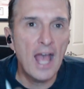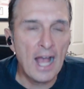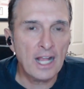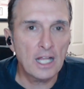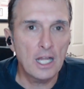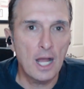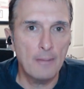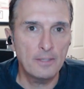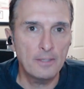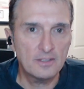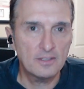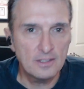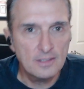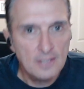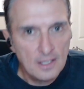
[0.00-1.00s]
economic
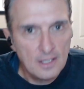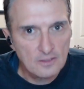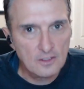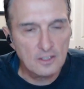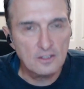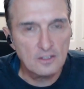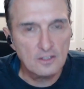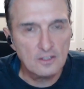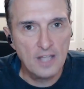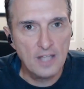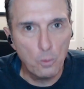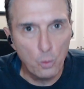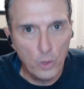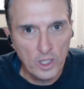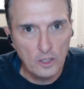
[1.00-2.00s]
statistics that
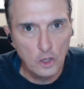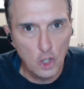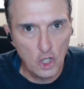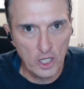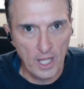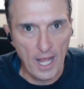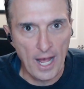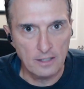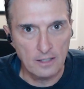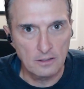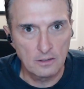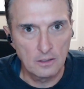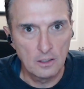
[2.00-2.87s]
we look at,